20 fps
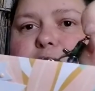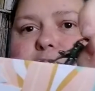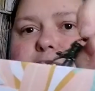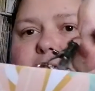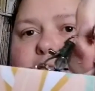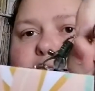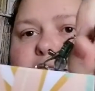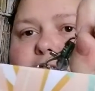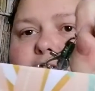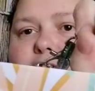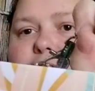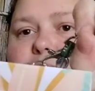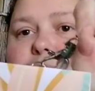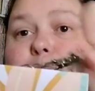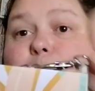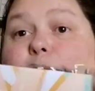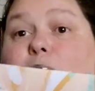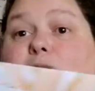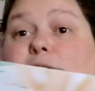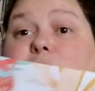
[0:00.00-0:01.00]
New Zealand
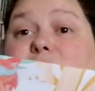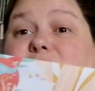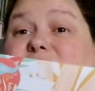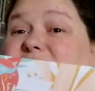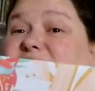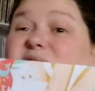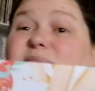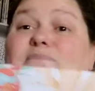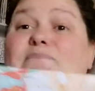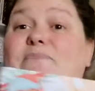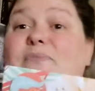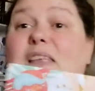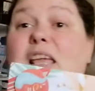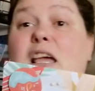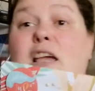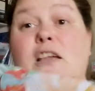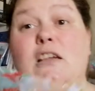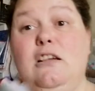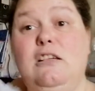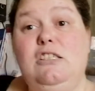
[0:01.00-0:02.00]
charm on it. Just,
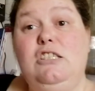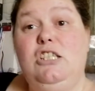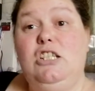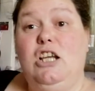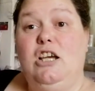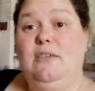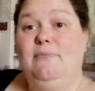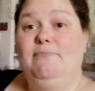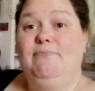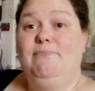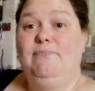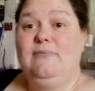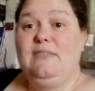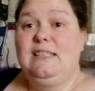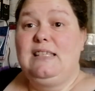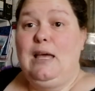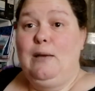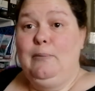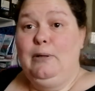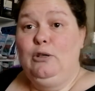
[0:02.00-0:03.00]
you know,
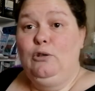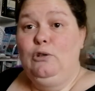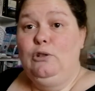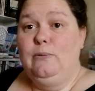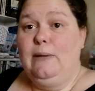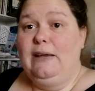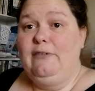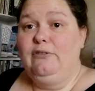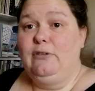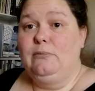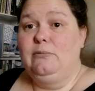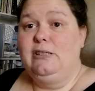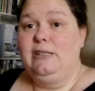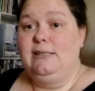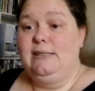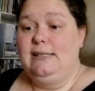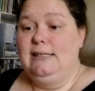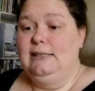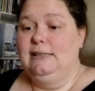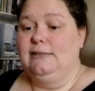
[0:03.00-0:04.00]
it's coming all the way from
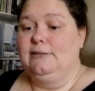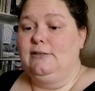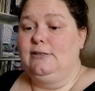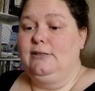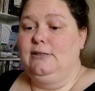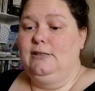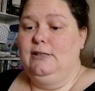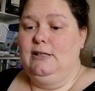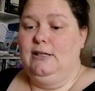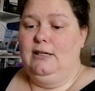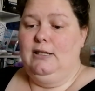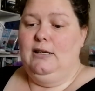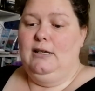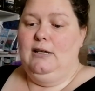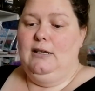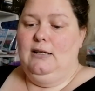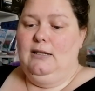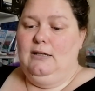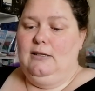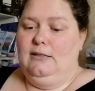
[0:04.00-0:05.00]
New Zealand.
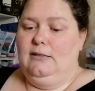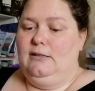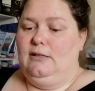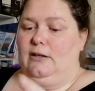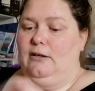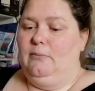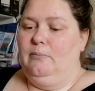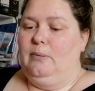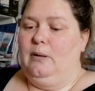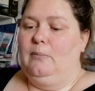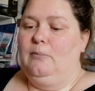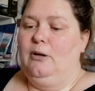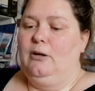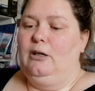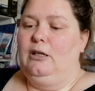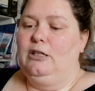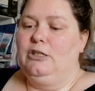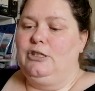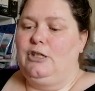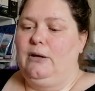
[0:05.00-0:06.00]
So, but I'm
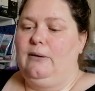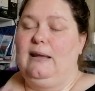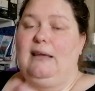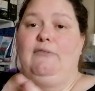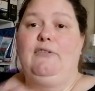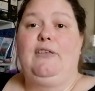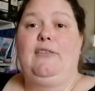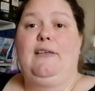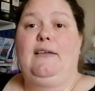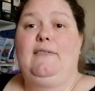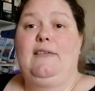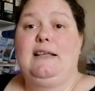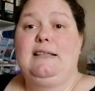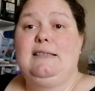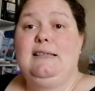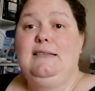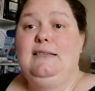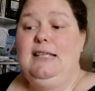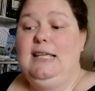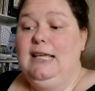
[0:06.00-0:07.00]
not going to show everything
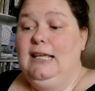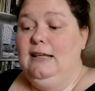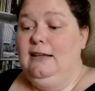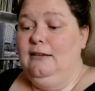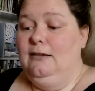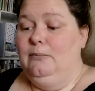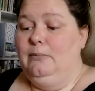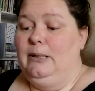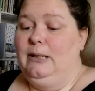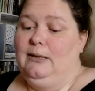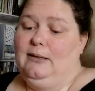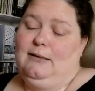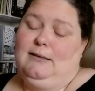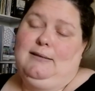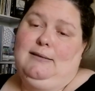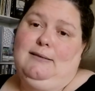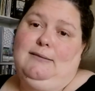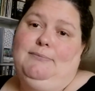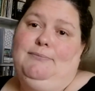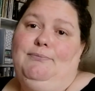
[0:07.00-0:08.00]
that's in there
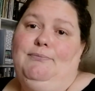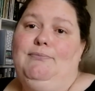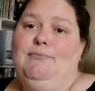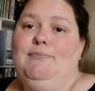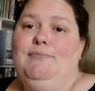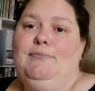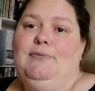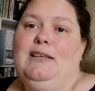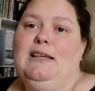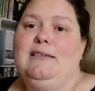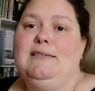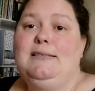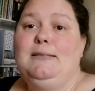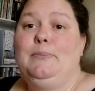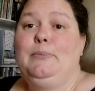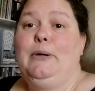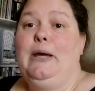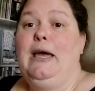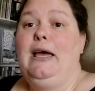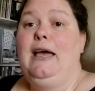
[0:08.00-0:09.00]
because,
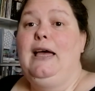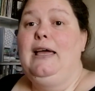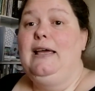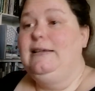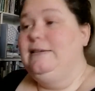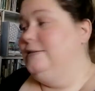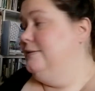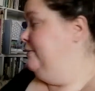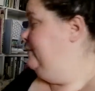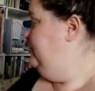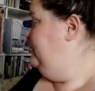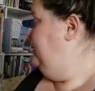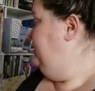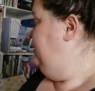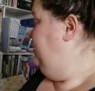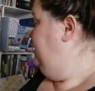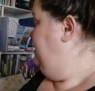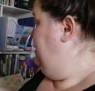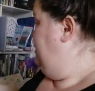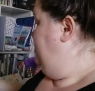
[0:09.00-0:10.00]
surprise.
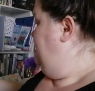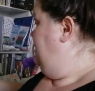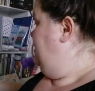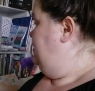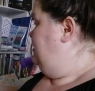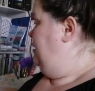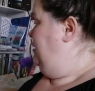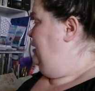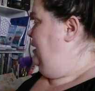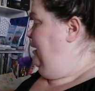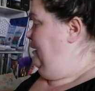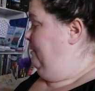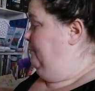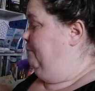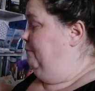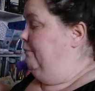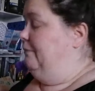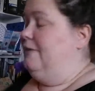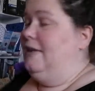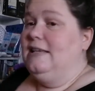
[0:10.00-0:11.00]
So yeah,
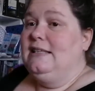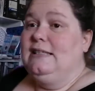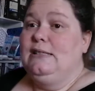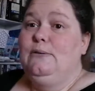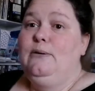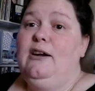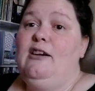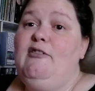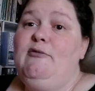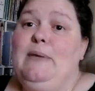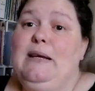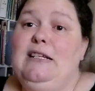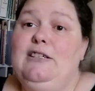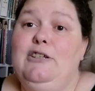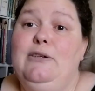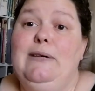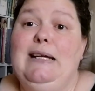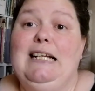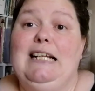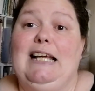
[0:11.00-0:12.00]
that's what I've been
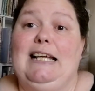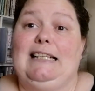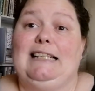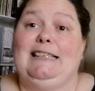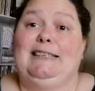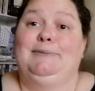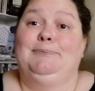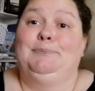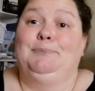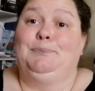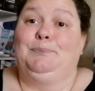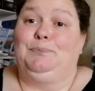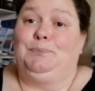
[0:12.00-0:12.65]
doing lately.